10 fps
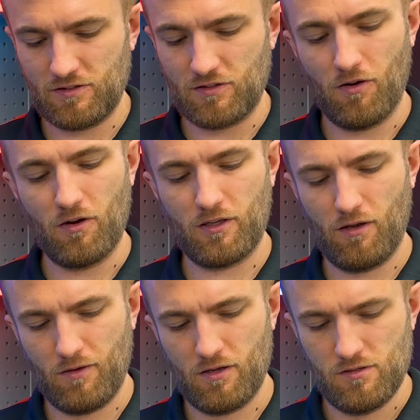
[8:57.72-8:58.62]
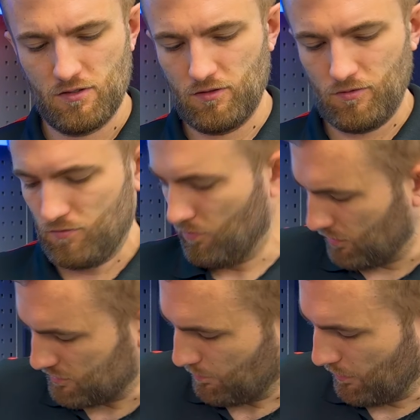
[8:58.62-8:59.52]
the tow eye cover.
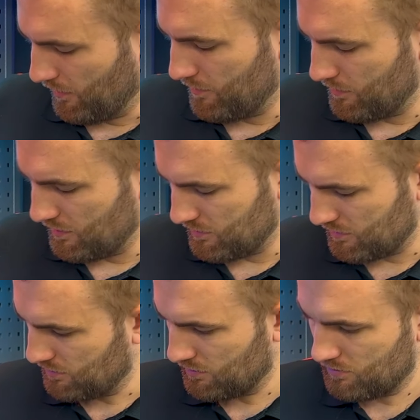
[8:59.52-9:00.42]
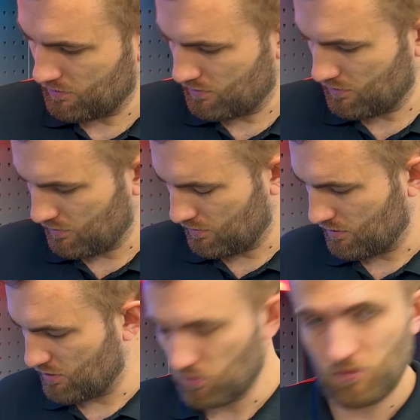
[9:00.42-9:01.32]
We supply you with this
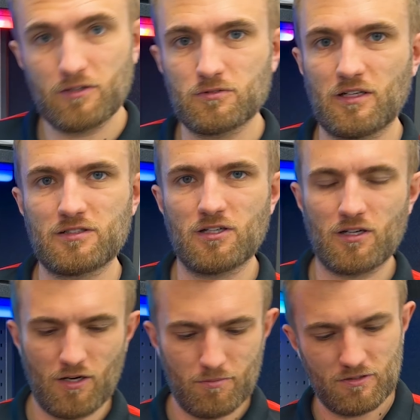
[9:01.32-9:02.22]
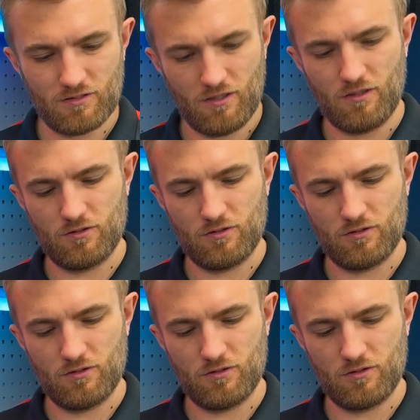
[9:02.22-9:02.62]
short little section of carbon to